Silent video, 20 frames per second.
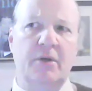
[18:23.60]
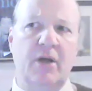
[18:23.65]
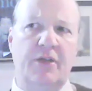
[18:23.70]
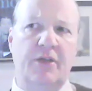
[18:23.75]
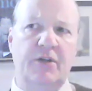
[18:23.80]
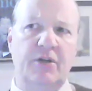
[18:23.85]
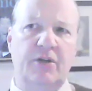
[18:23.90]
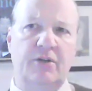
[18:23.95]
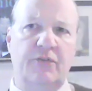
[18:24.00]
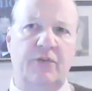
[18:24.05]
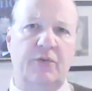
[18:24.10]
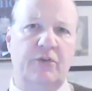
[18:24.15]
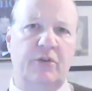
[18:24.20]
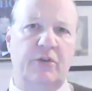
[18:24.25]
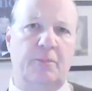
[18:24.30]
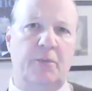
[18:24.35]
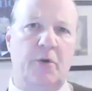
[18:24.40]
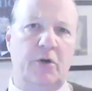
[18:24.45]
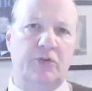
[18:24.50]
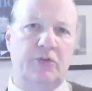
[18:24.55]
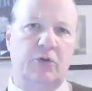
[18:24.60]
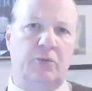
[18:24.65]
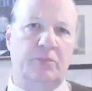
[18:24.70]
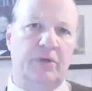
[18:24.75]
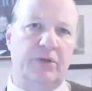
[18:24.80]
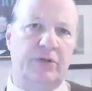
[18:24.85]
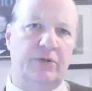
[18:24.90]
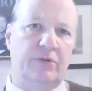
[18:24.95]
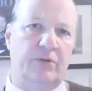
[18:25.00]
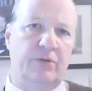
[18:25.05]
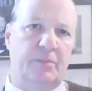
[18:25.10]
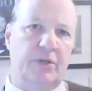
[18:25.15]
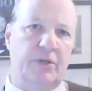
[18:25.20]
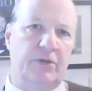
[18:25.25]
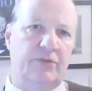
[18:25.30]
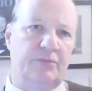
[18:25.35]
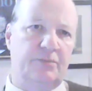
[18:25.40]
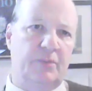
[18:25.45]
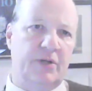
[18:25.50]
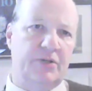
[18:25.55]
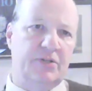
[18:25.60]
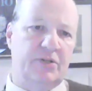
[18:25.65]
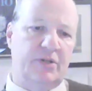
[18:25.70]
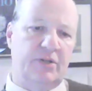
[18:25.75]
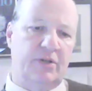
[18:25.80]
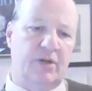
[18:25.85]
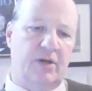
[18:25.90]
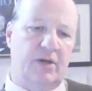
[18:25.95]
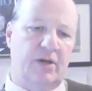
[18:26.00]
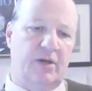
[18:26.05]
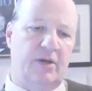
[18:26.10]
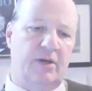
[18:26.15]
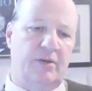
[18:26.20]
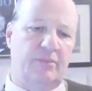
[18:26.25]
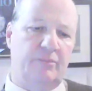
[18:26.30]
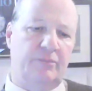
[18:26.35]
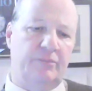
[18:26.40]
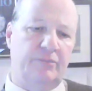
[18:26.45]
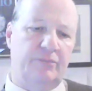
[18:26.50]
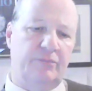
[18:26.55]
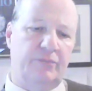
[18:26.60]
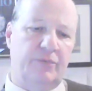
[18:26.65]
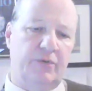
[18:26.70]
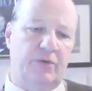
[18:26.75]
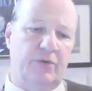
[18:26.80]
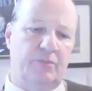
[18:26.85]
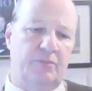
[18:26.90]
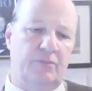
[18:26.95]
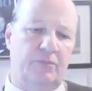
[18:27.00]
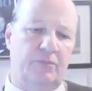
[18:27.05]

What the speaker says: think you devoted the book to him, didn't you? I mean, you basically, you